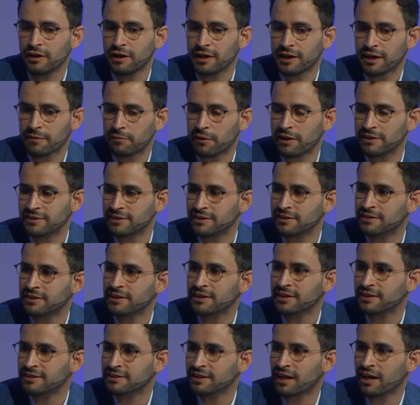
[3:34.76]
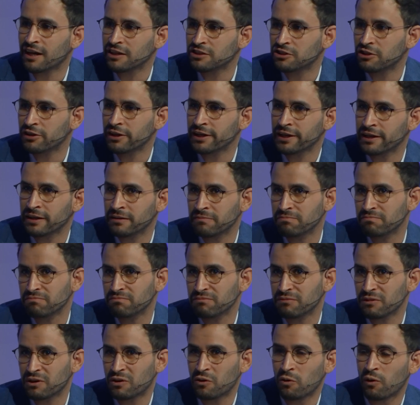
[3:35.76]
capacity is actually
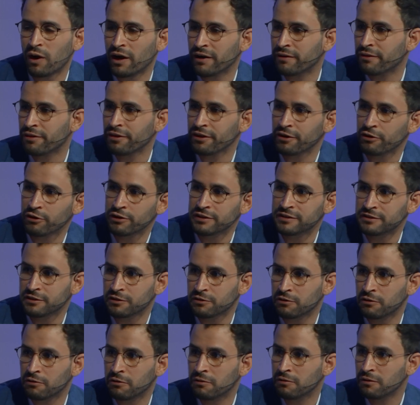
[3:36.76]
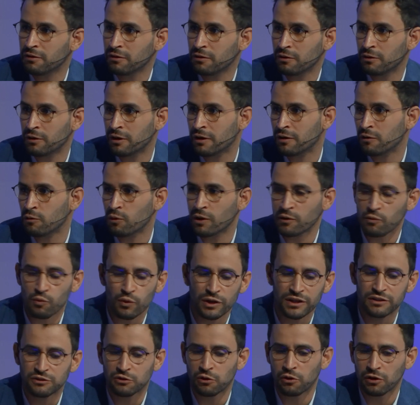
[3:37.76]
quite theoretical when
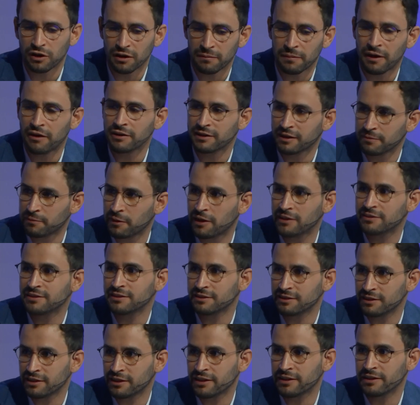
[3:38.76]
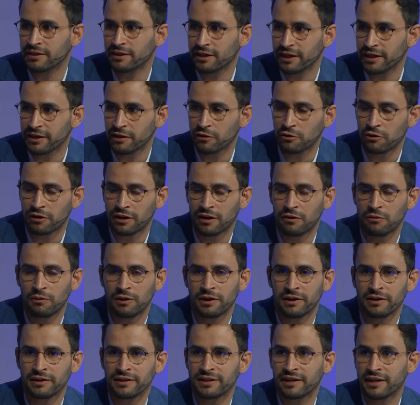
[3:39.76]
we talk about capacity in
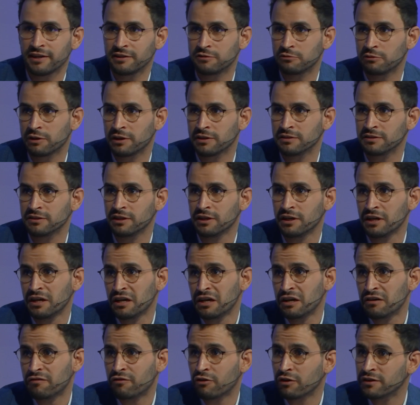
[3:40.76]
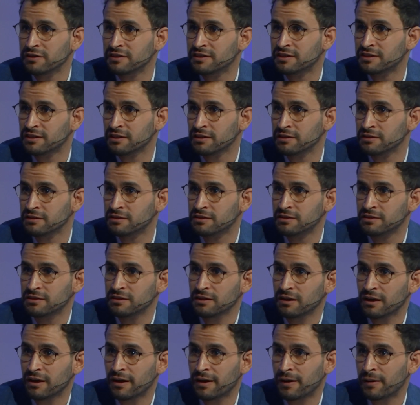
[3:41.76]
LoRaWAN and gateways. For instance,
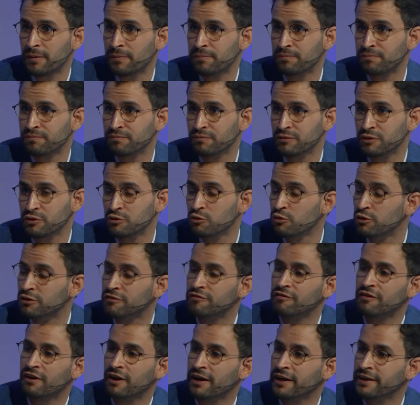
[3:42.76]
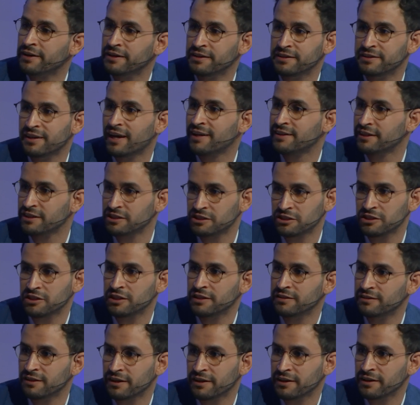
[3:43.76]
you would find in data
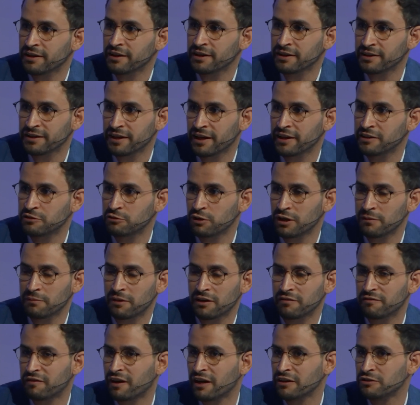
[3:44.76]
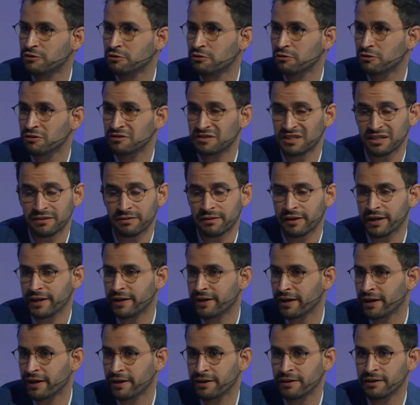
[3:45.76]
sheet in gateway manufacturers that they
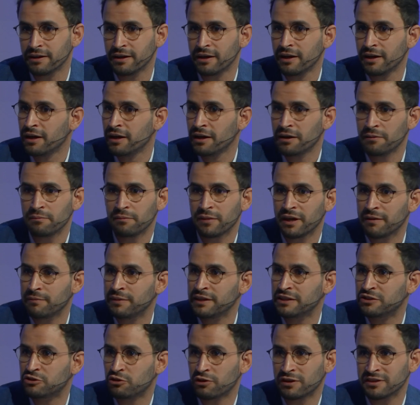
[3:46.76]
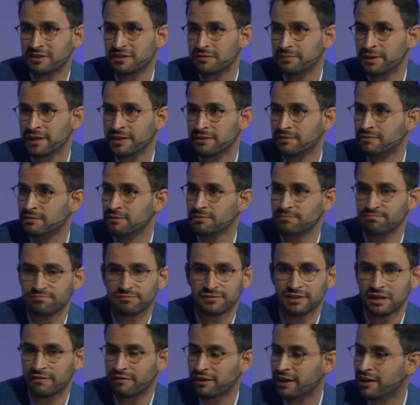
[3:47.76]
can maybe transmit
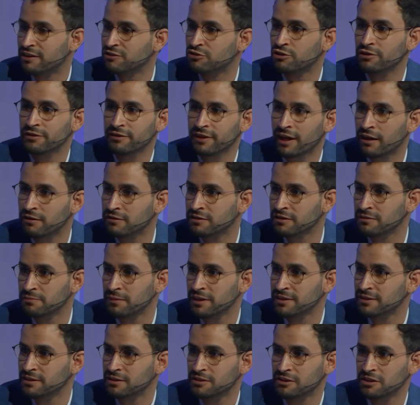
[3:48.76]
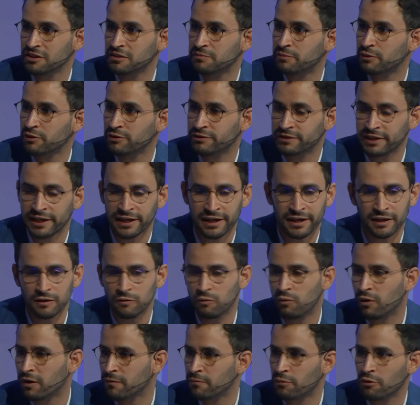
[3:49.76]
700,000 messages per day,
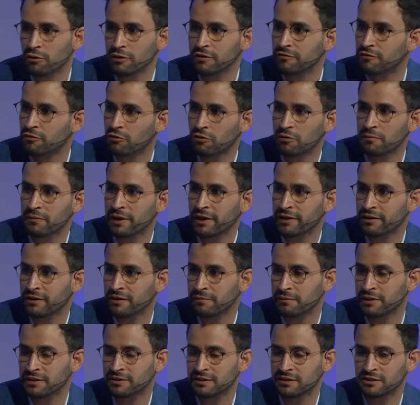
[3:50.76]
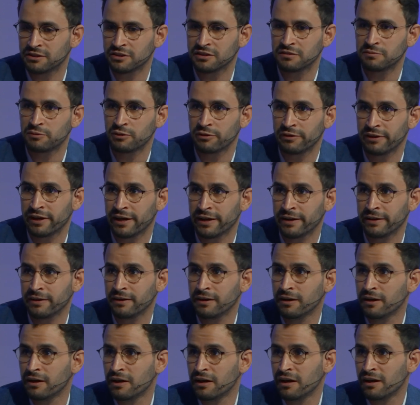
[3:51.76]
1.4 million messages per day.
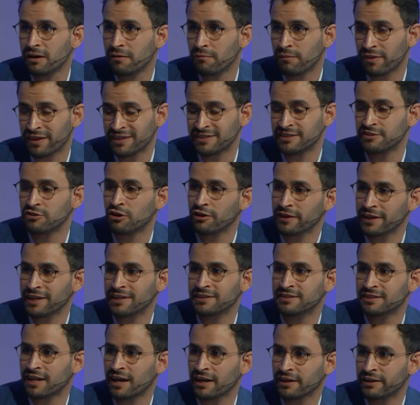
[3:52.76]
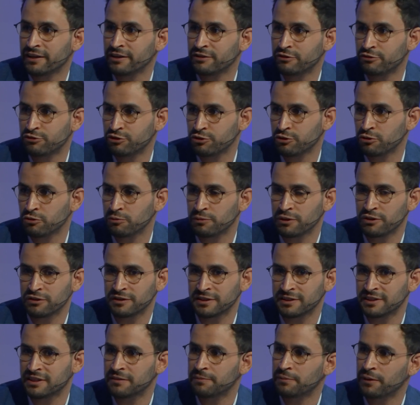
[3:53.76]
But that's not exactly true because
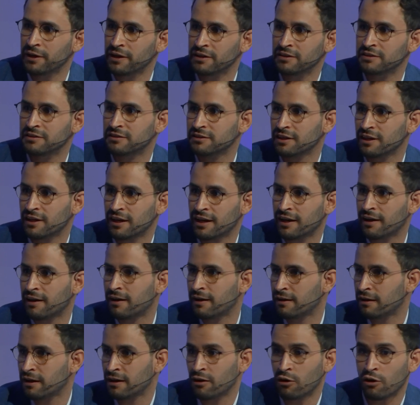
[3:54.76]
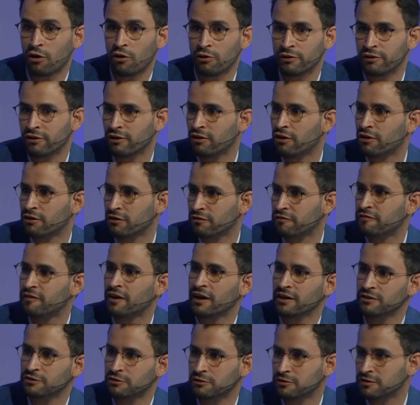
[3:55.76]
it depends on a lot of
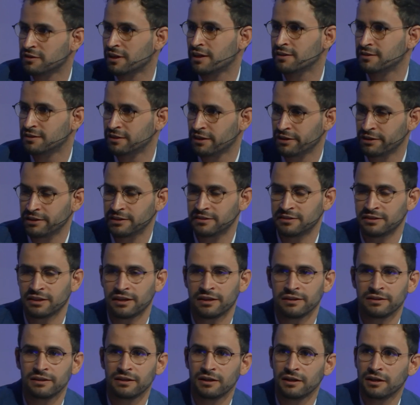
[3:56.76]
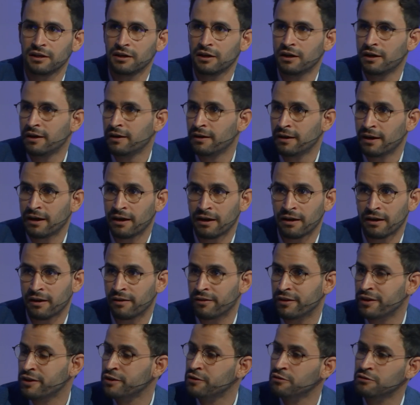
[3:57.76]
factors, as Terry said.
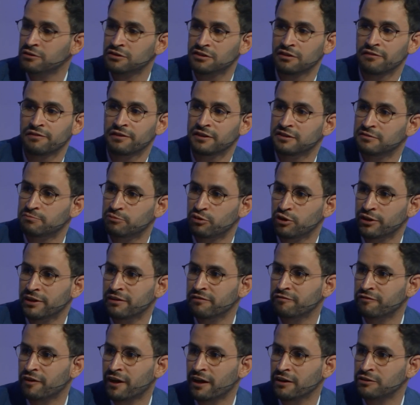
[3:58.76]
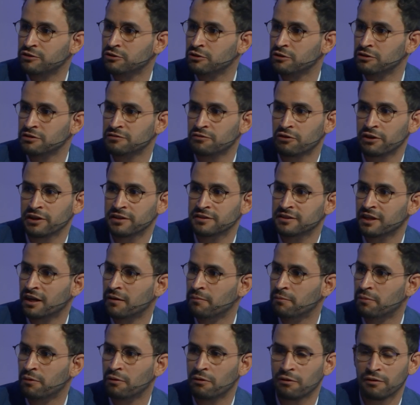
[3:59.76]
The use of the spreading factors, for
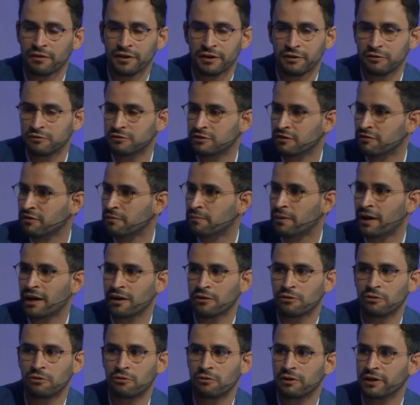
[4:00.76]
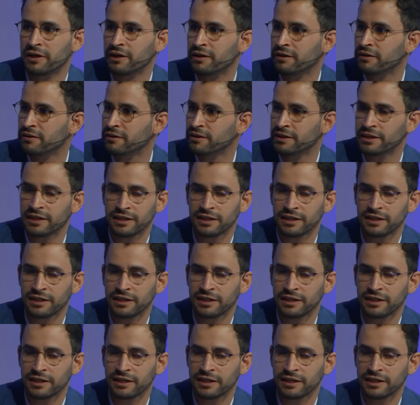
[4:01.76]
example, the use of the backhauling,